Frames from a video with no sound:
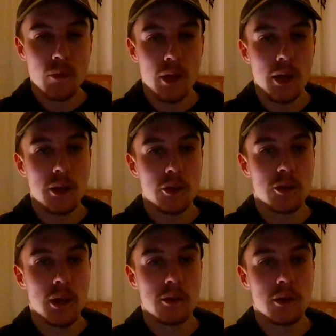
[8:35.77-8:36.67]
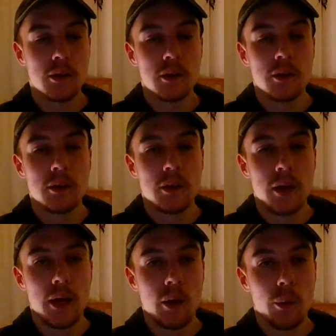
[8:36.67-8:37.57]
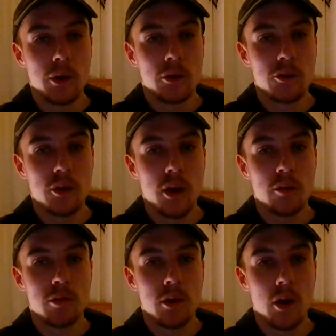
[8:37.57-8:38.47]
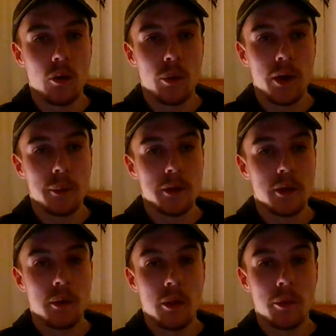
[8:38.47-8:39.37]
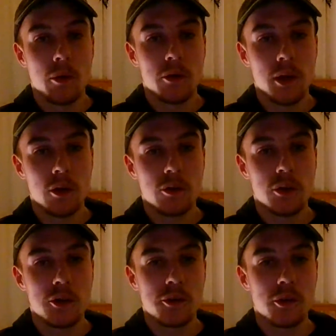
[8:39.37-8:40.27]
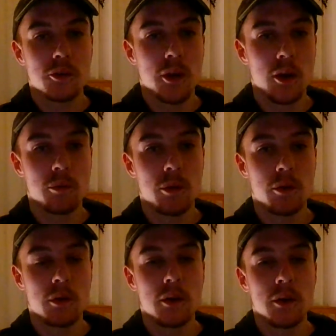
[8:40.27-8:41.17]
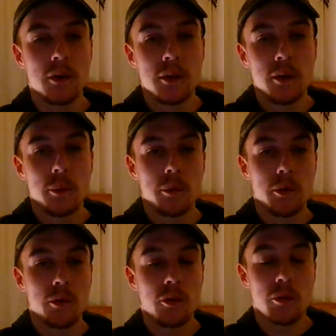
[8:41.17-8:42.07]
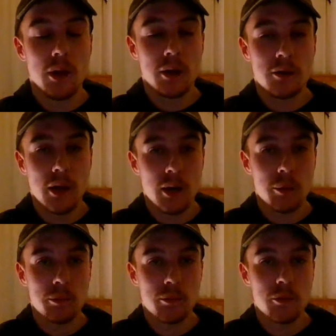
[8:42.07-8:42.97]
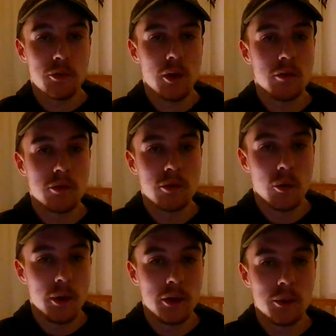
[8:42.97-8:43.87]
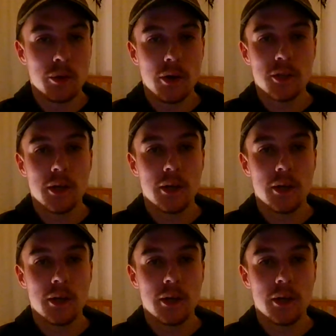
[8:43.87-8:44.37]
The set went on serve for a long way. I mean, they both had looks in each other's serve, but Muguruza and Halep served so well under pressure.